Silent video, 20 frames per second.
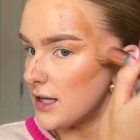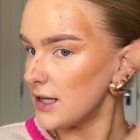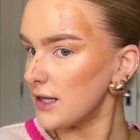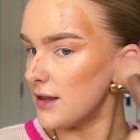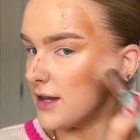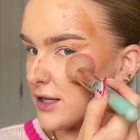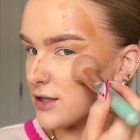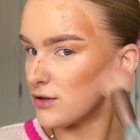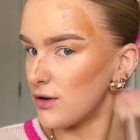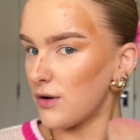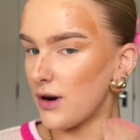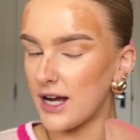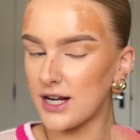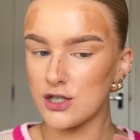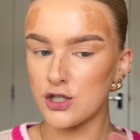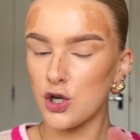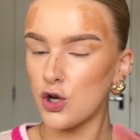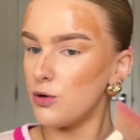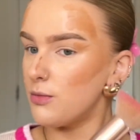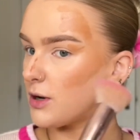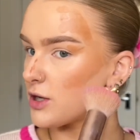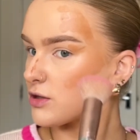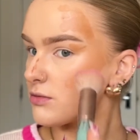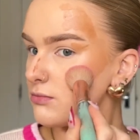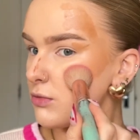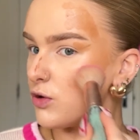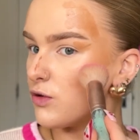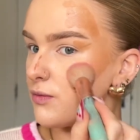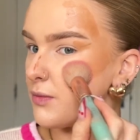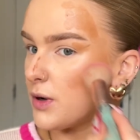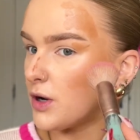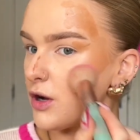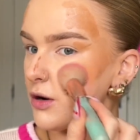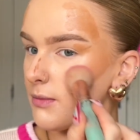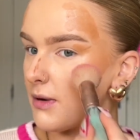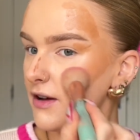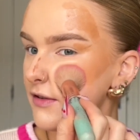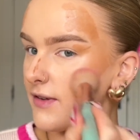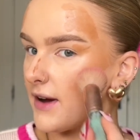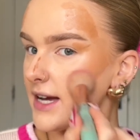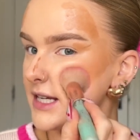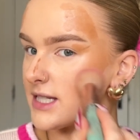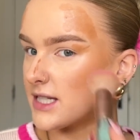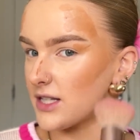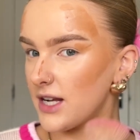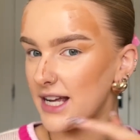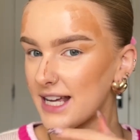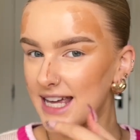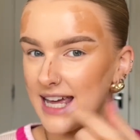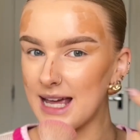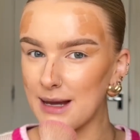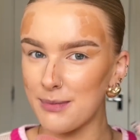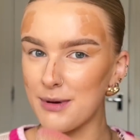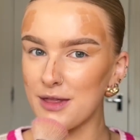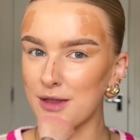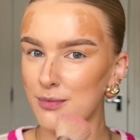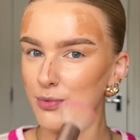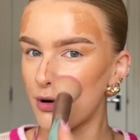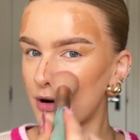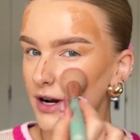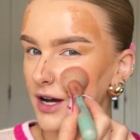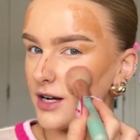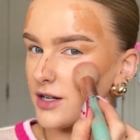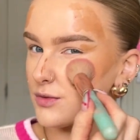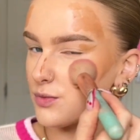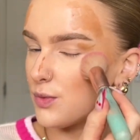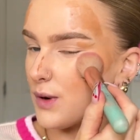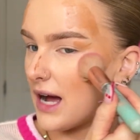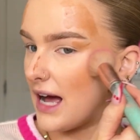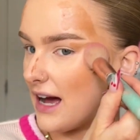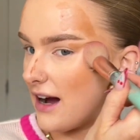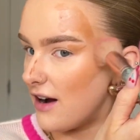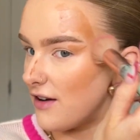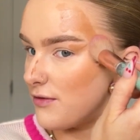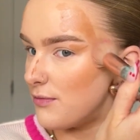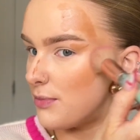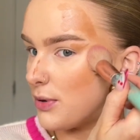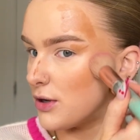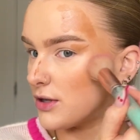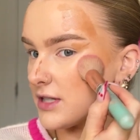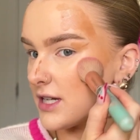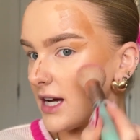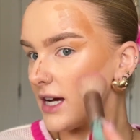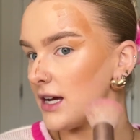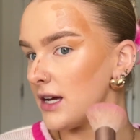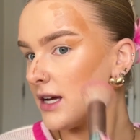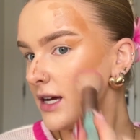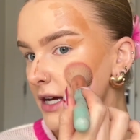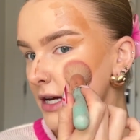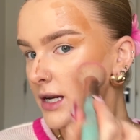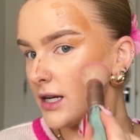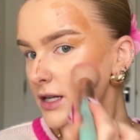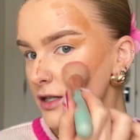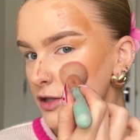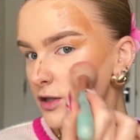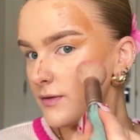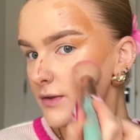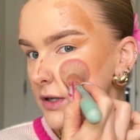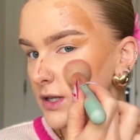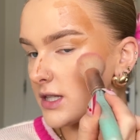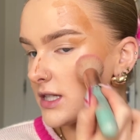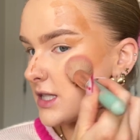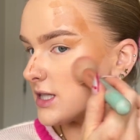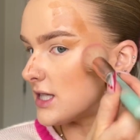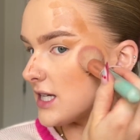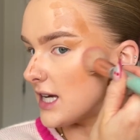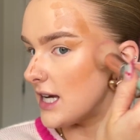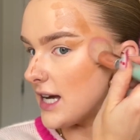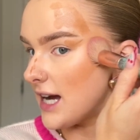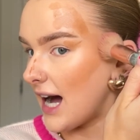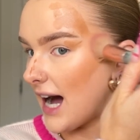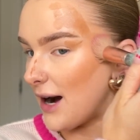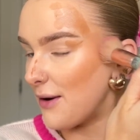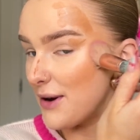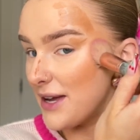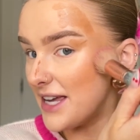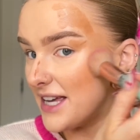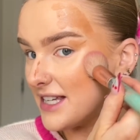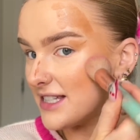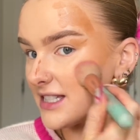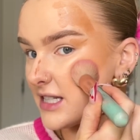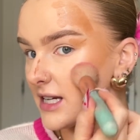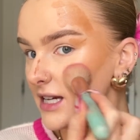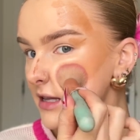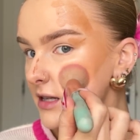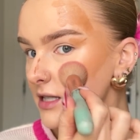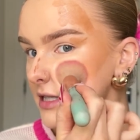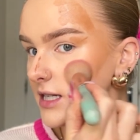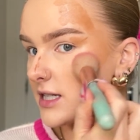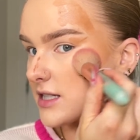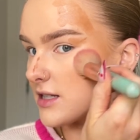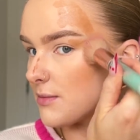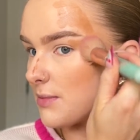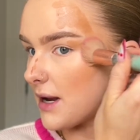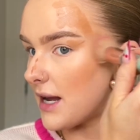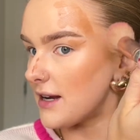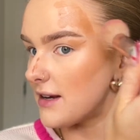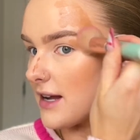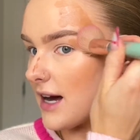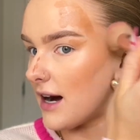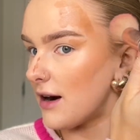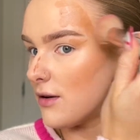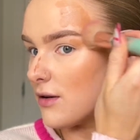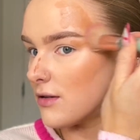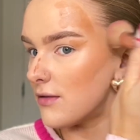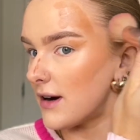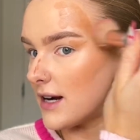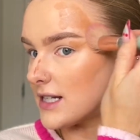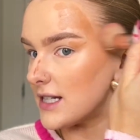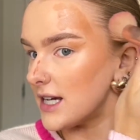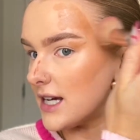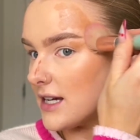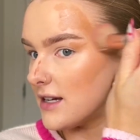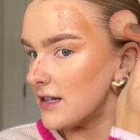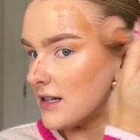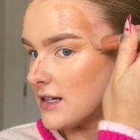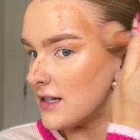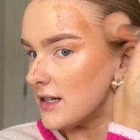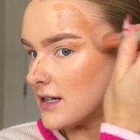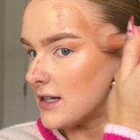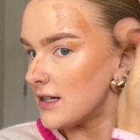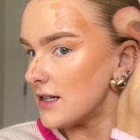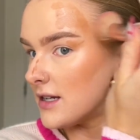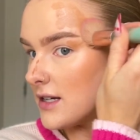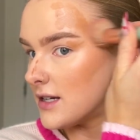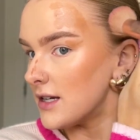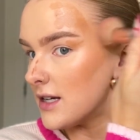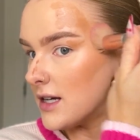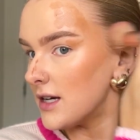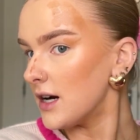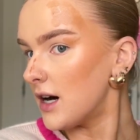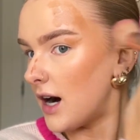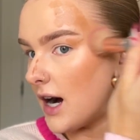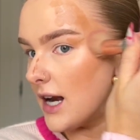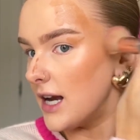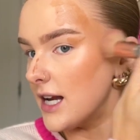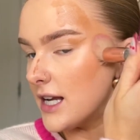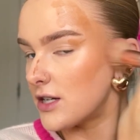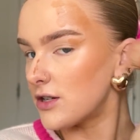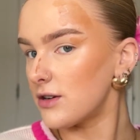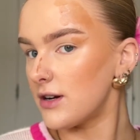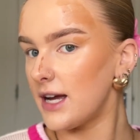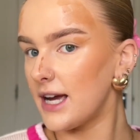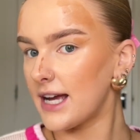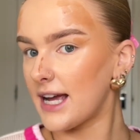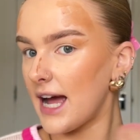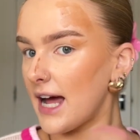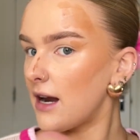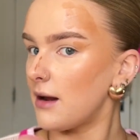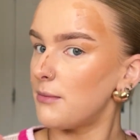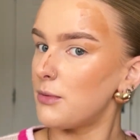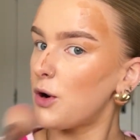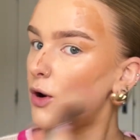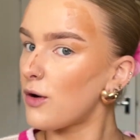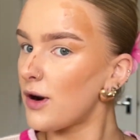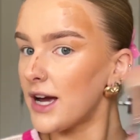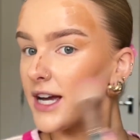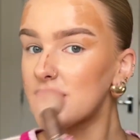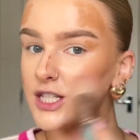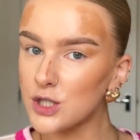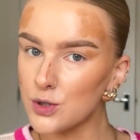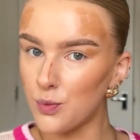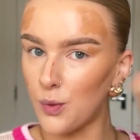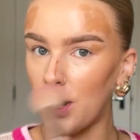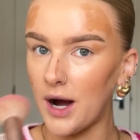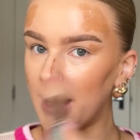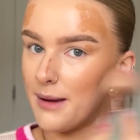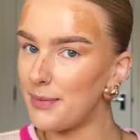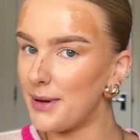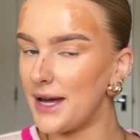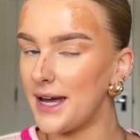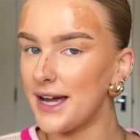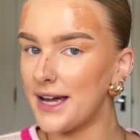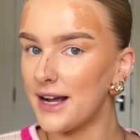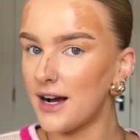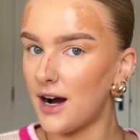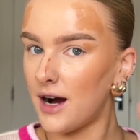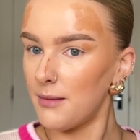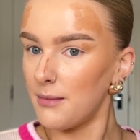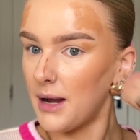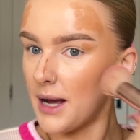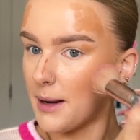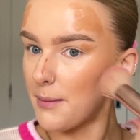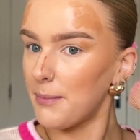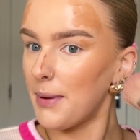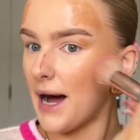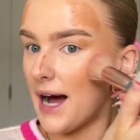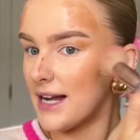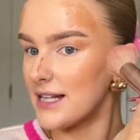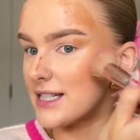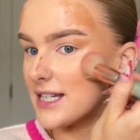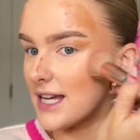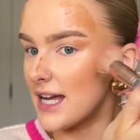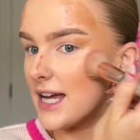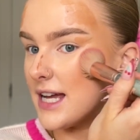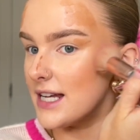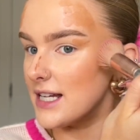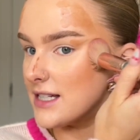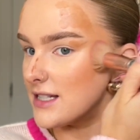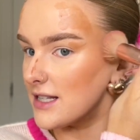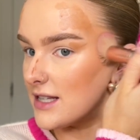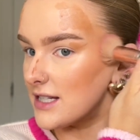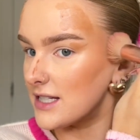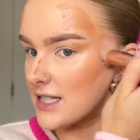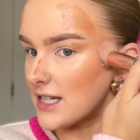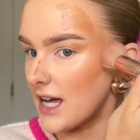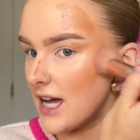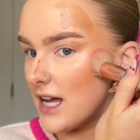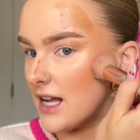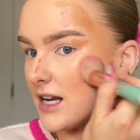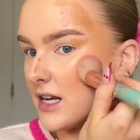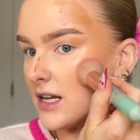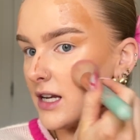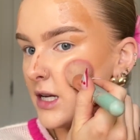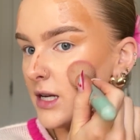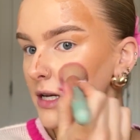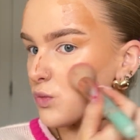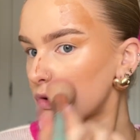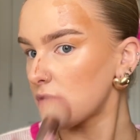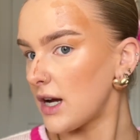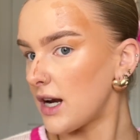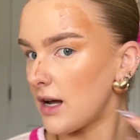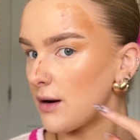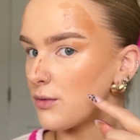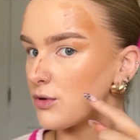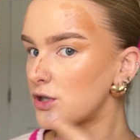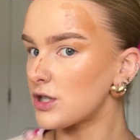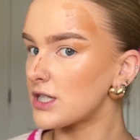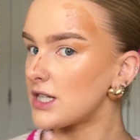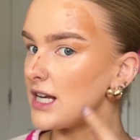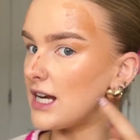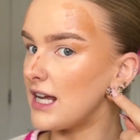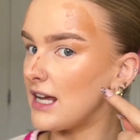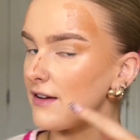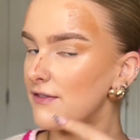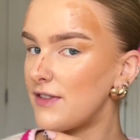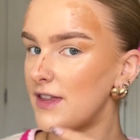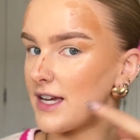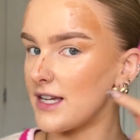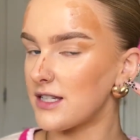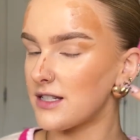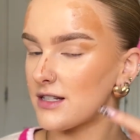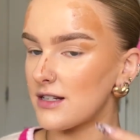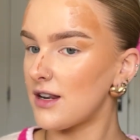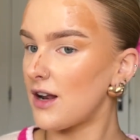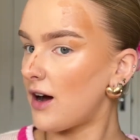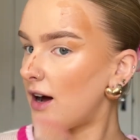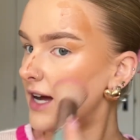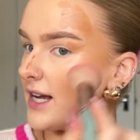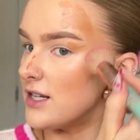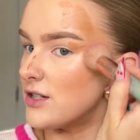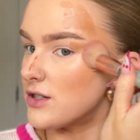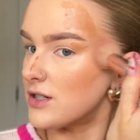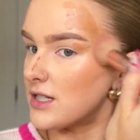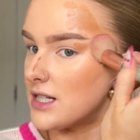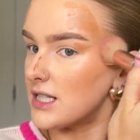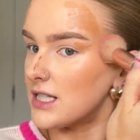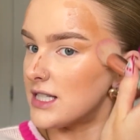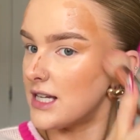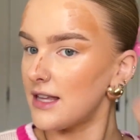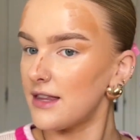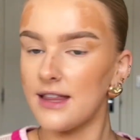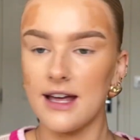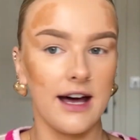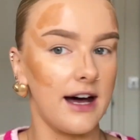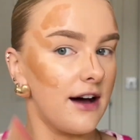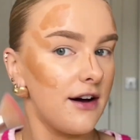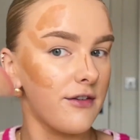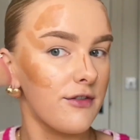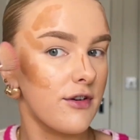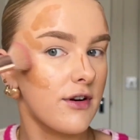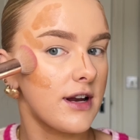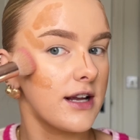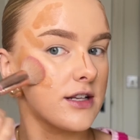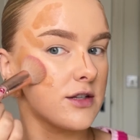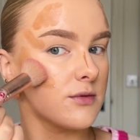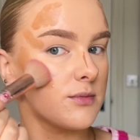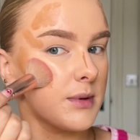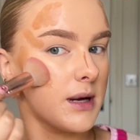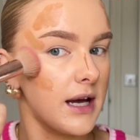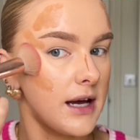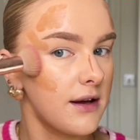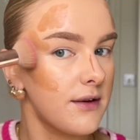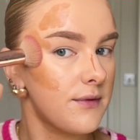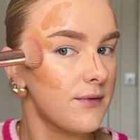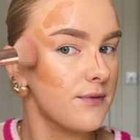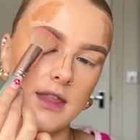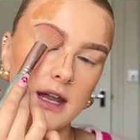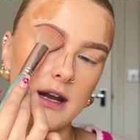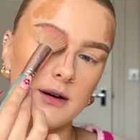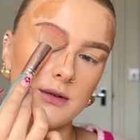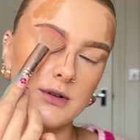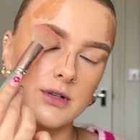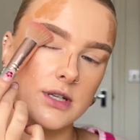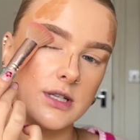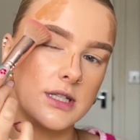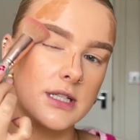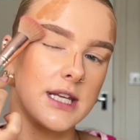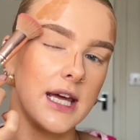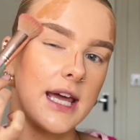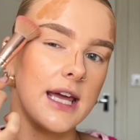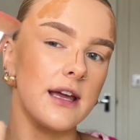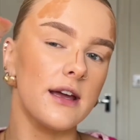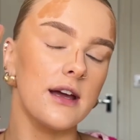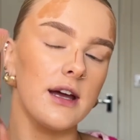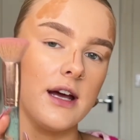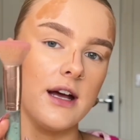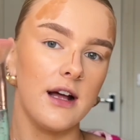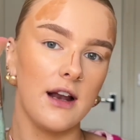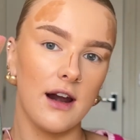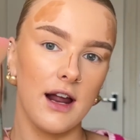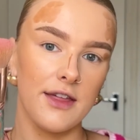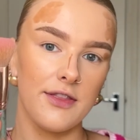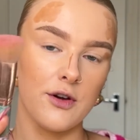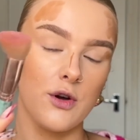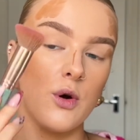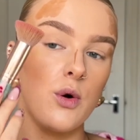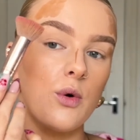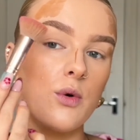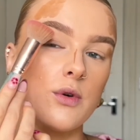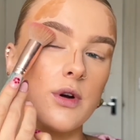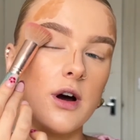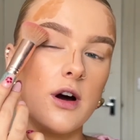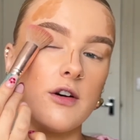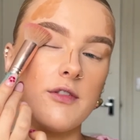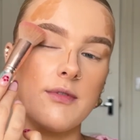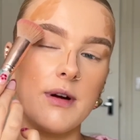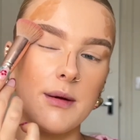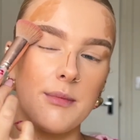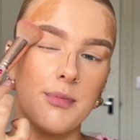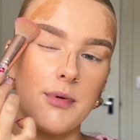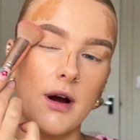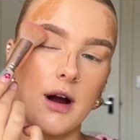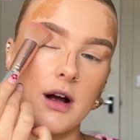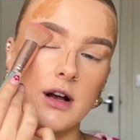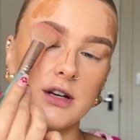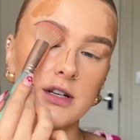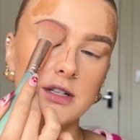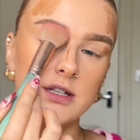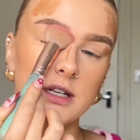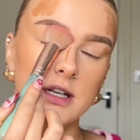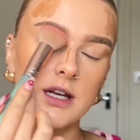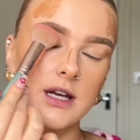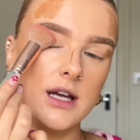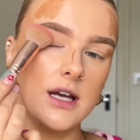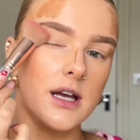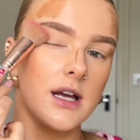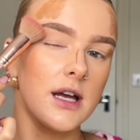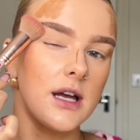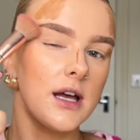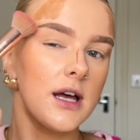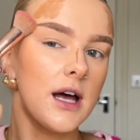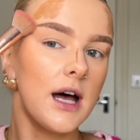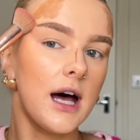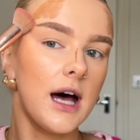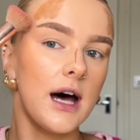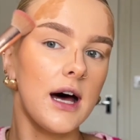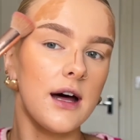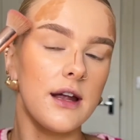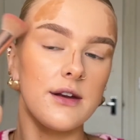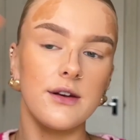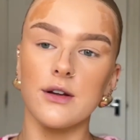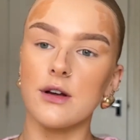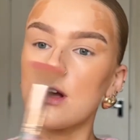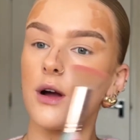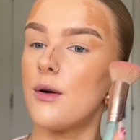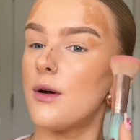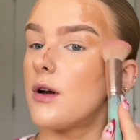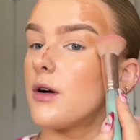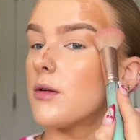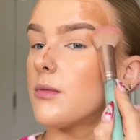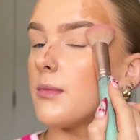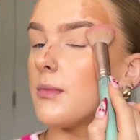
there's not like too much movement on my face. It's like keeping the product where I've put it. So if you can see how easy this is to blend out already, I literally, again, I'm not like swiping, I'm like patting it into the skin, and I will just leave this line just to sit there for a little bit. Then I will just take like the corner of my brush and go along